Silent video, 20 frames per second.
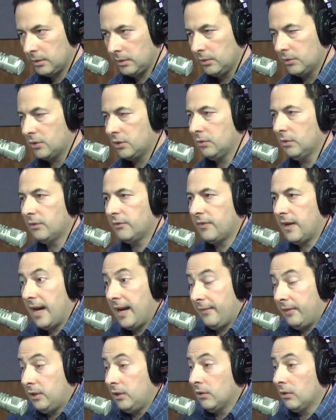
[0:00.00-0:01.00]
You're
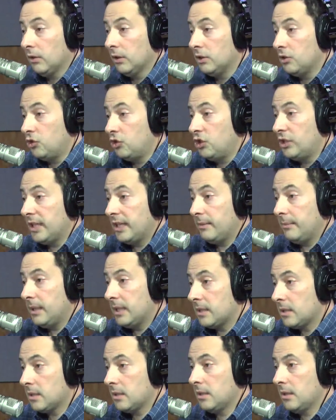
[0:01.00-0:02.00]
205, and you're
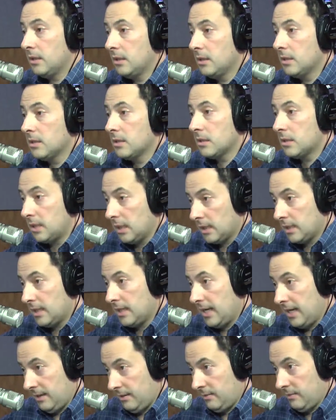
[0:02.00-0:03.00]
legitimate
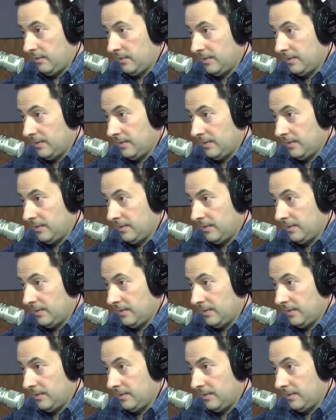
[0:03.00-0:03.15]
6'10".